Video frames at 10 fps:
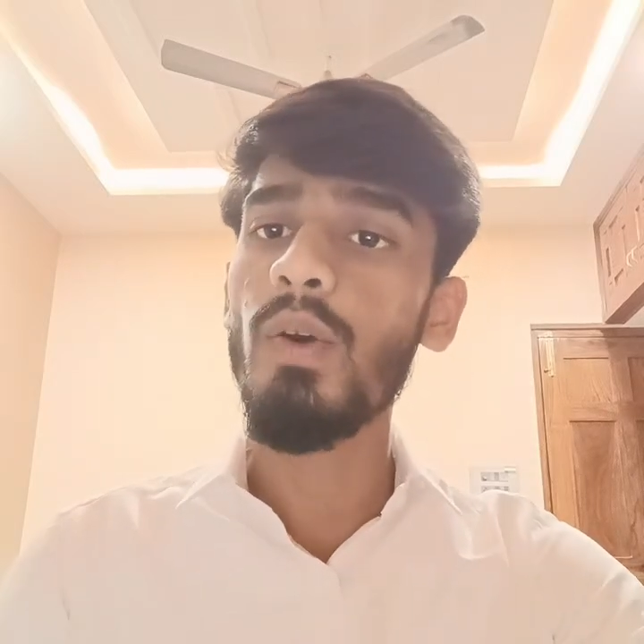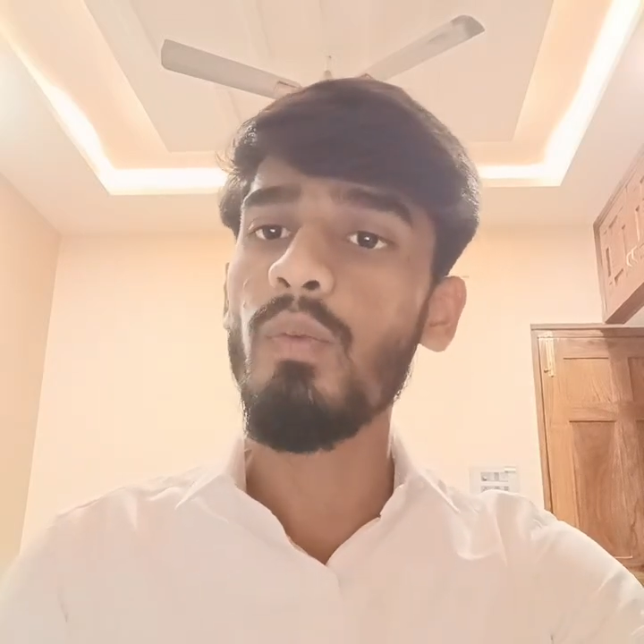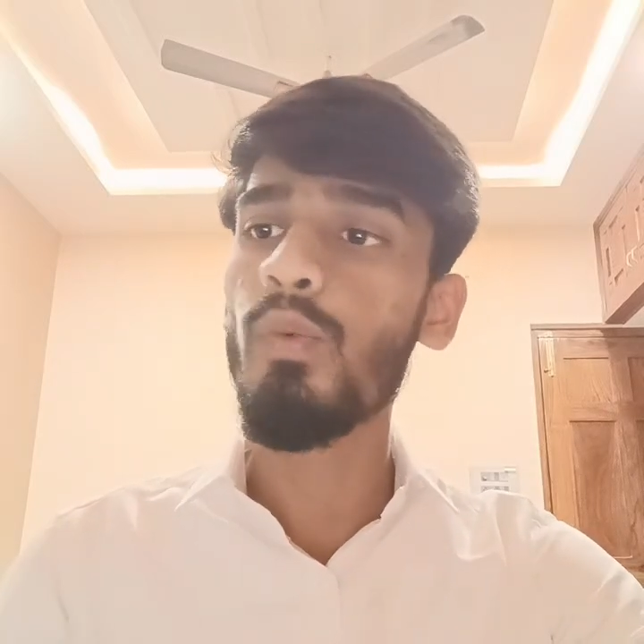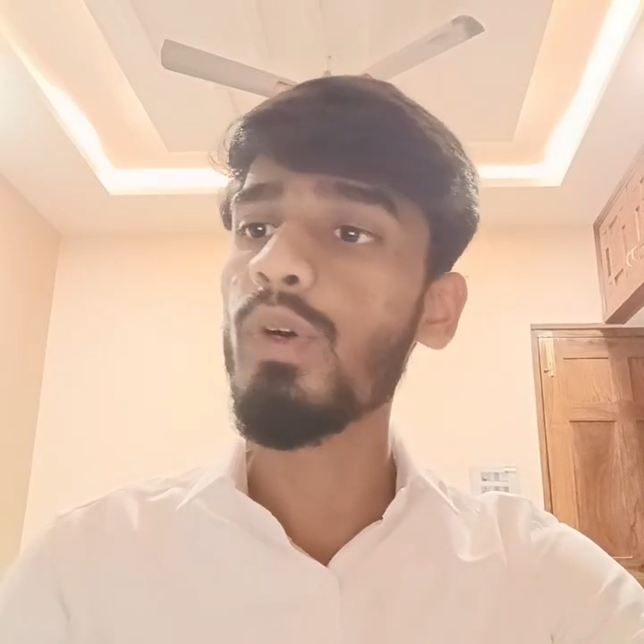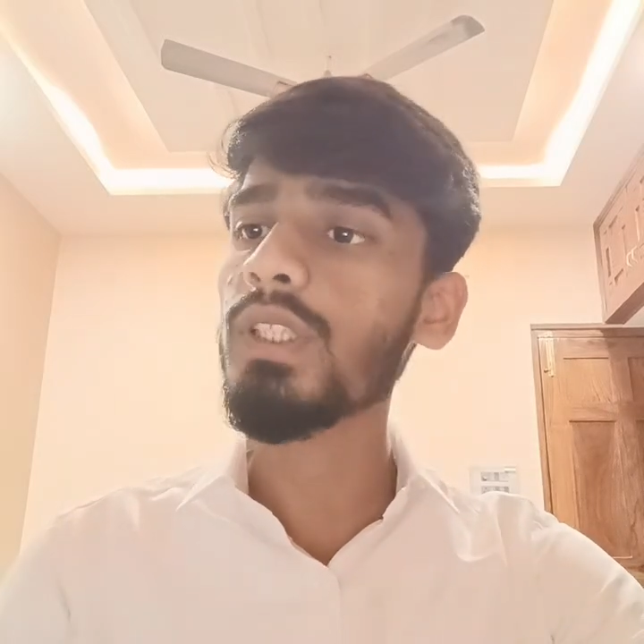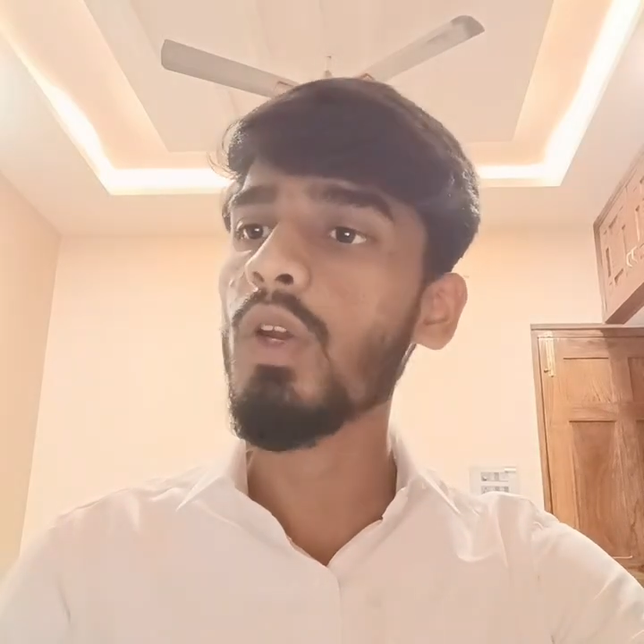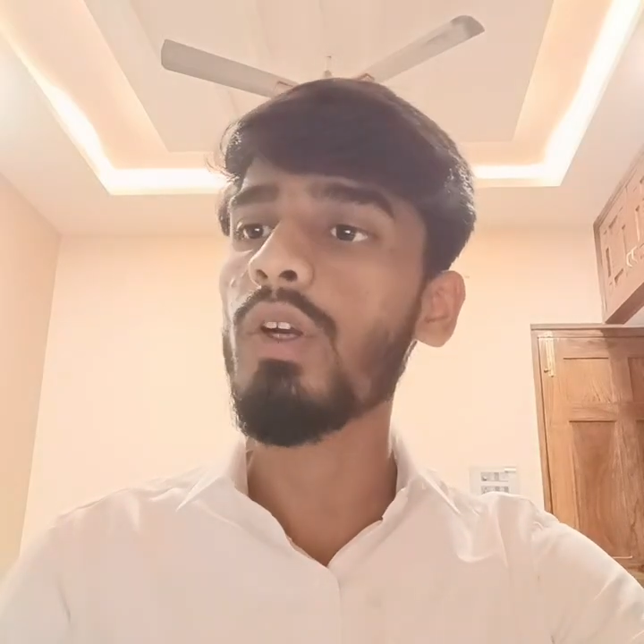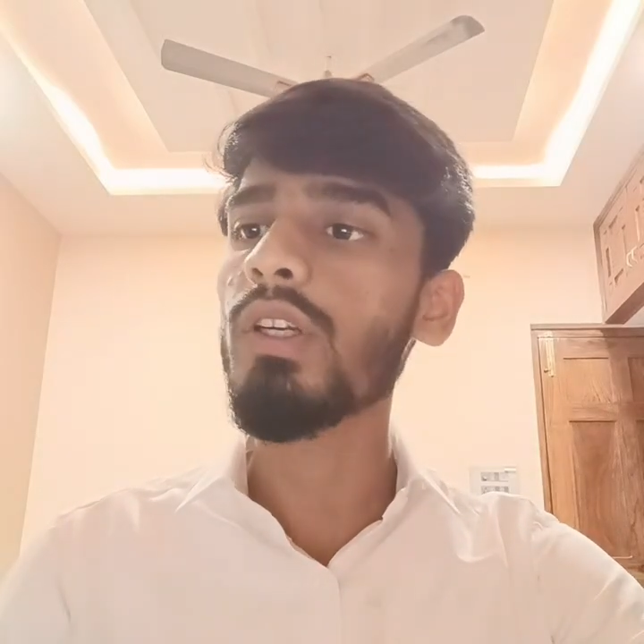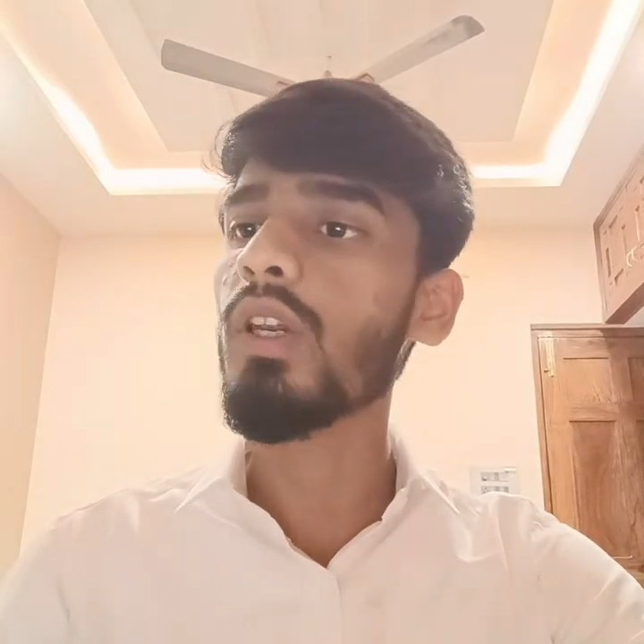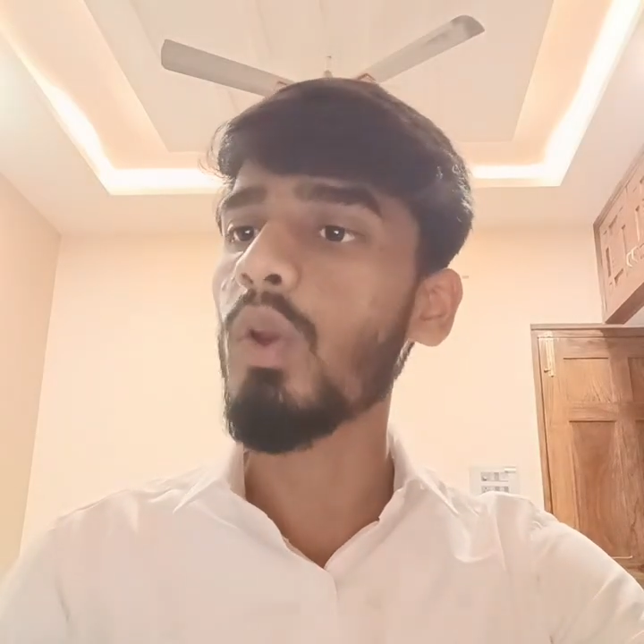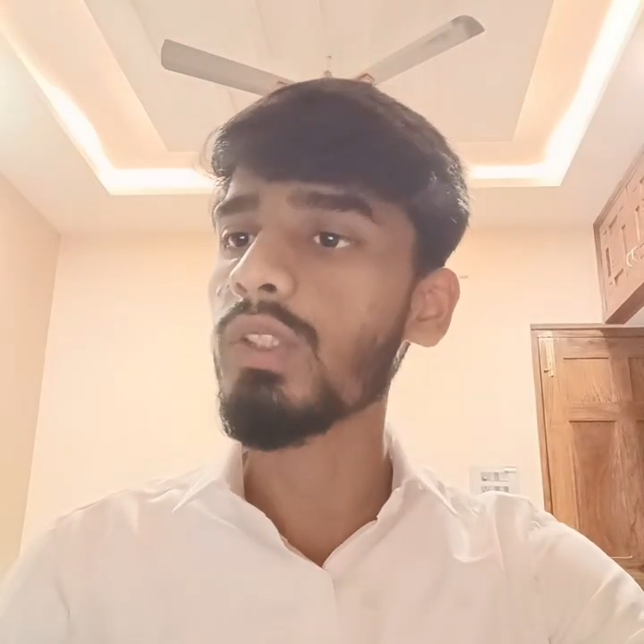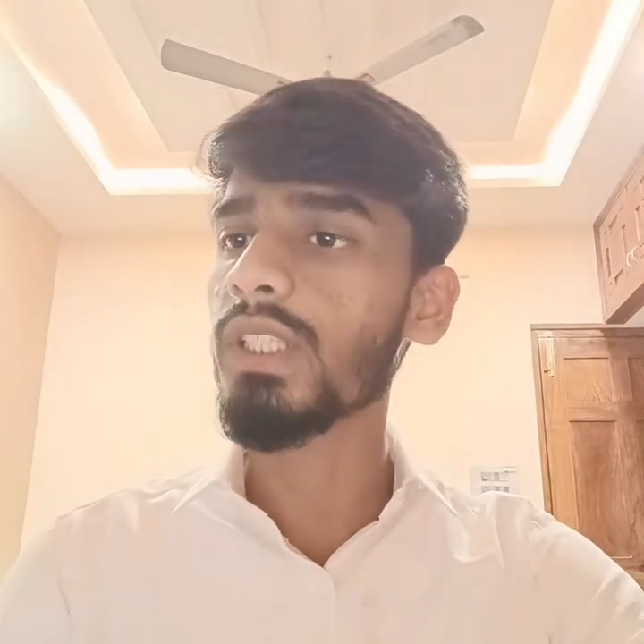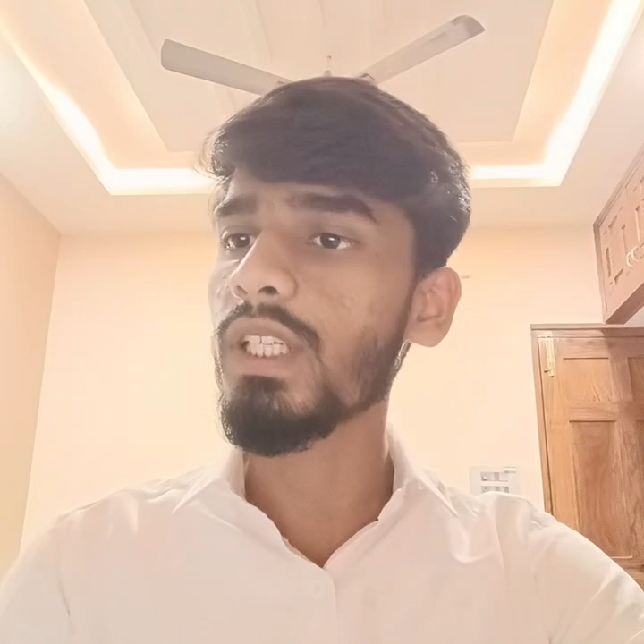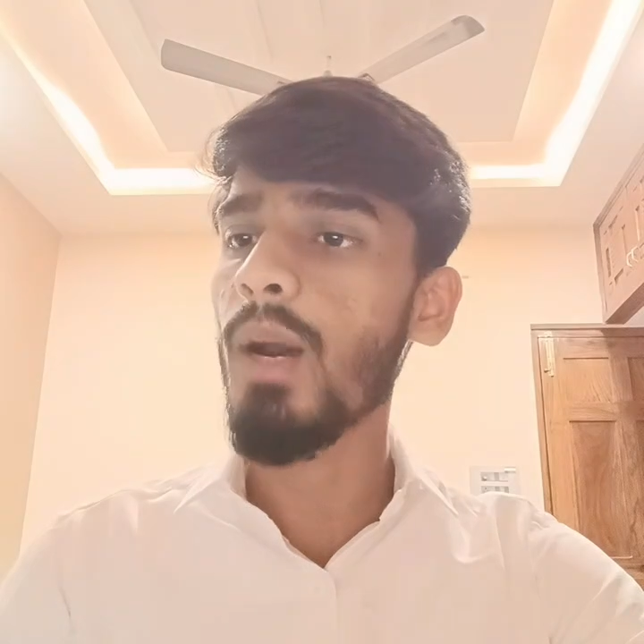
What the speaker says: first order logic,